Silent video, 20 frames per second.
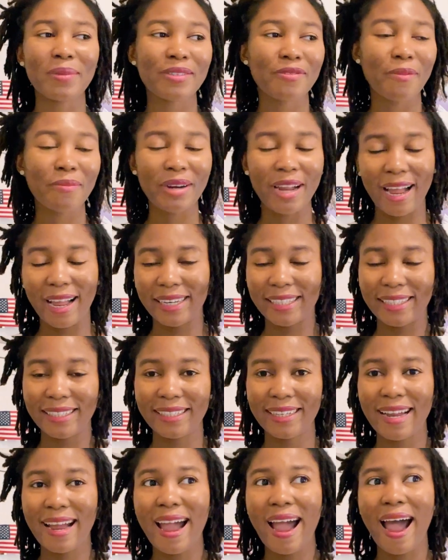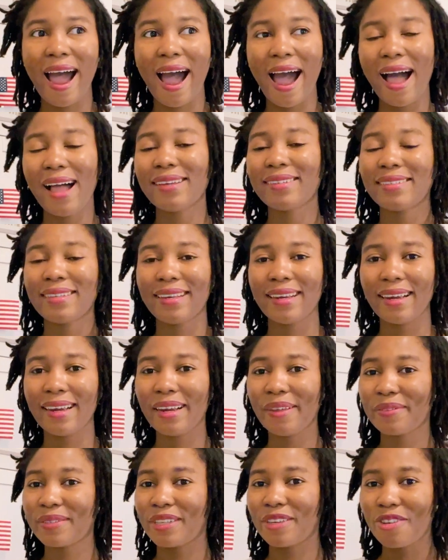from Ghana and
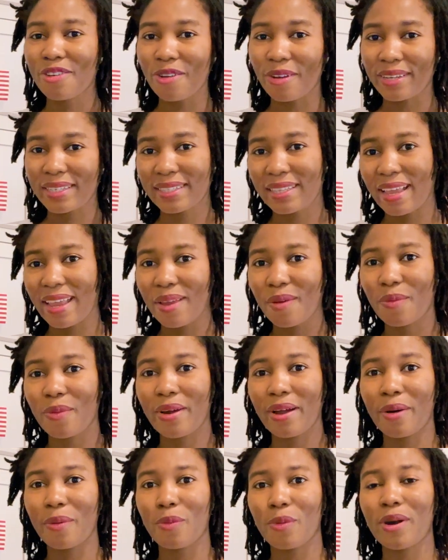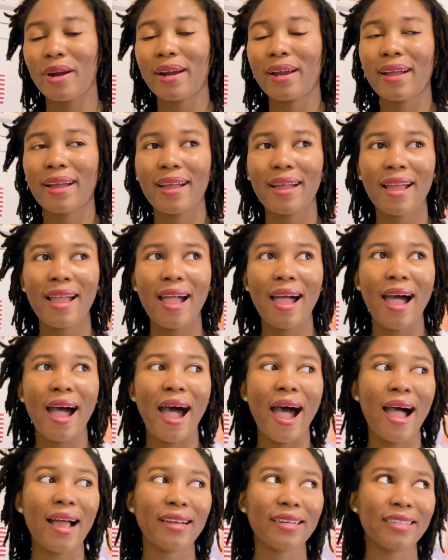lives in New York State where I work
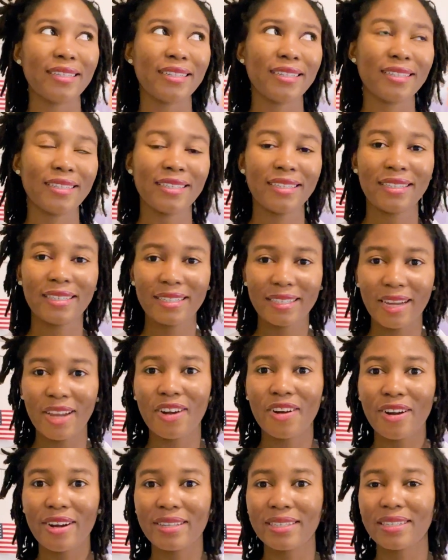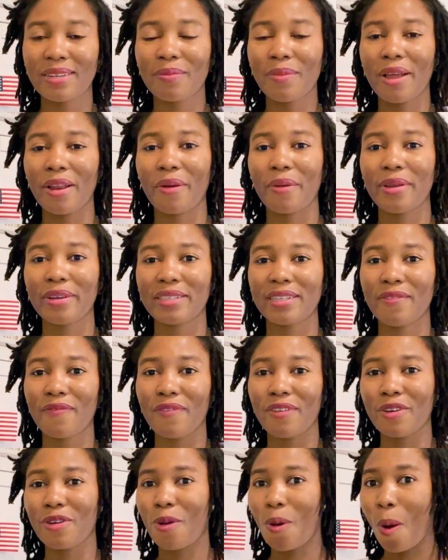and share nursing migration
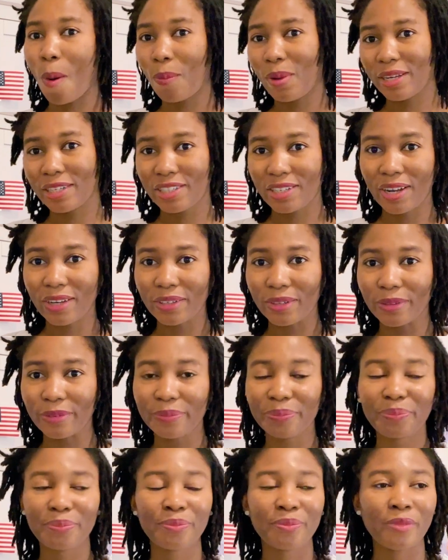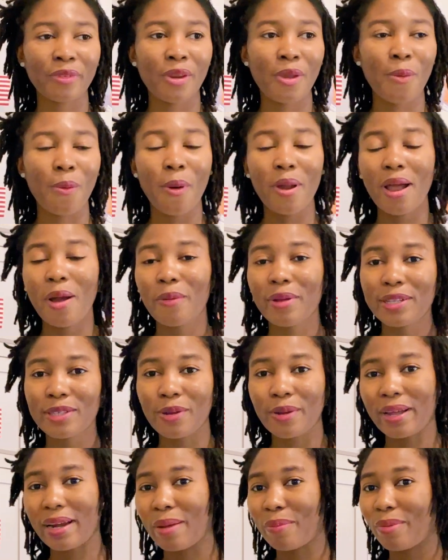video on my channel. What are we
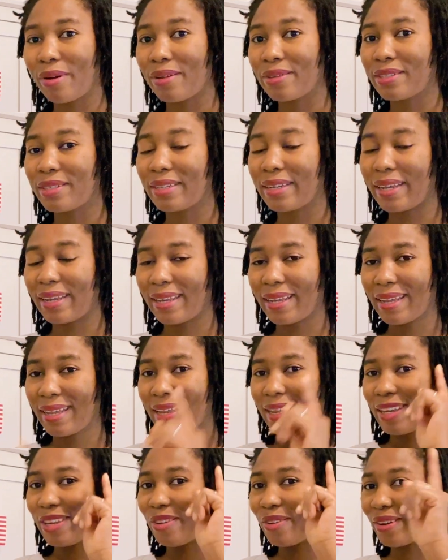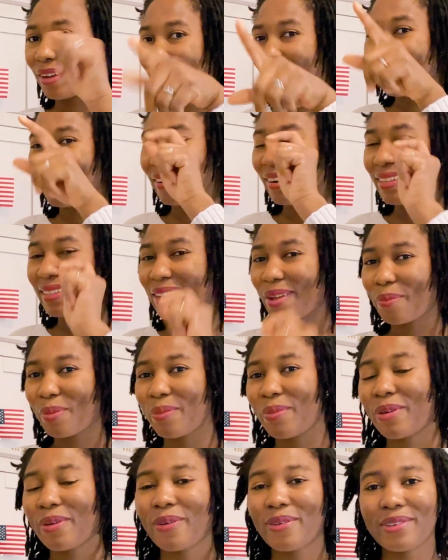talking about today? You click on the topic
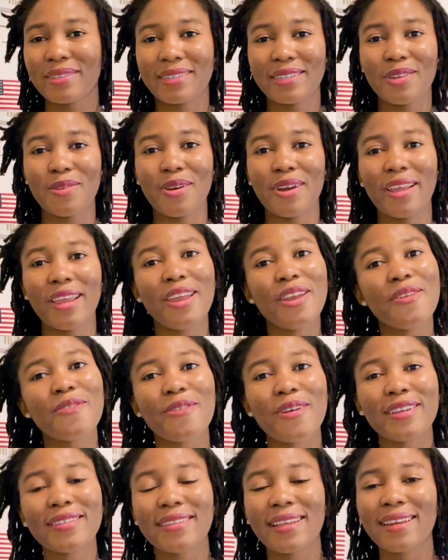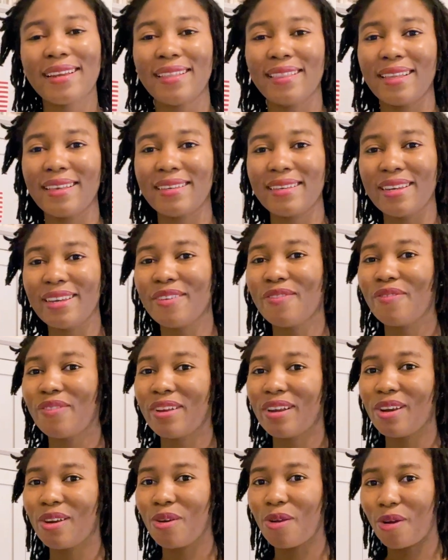because you're interested in the
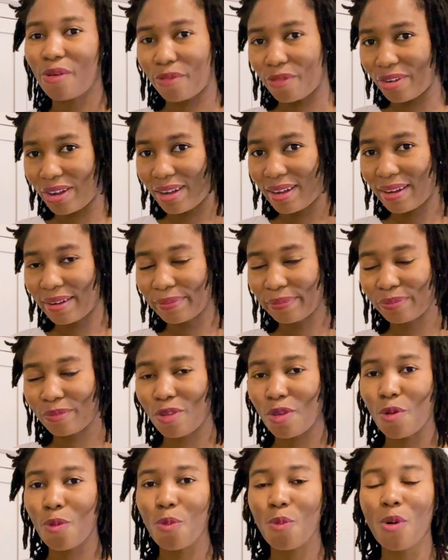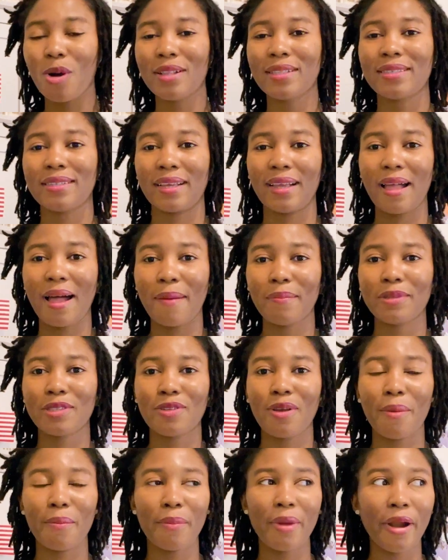DV lottery. You want to come to
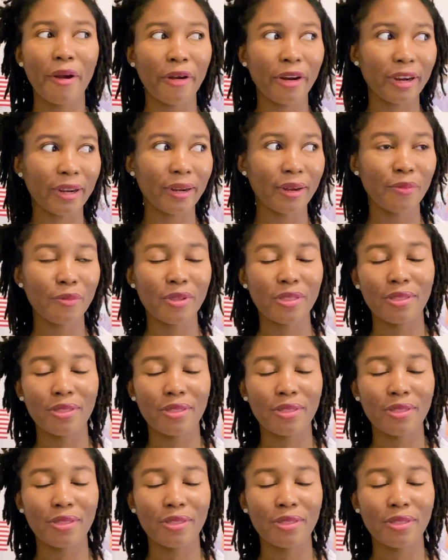America with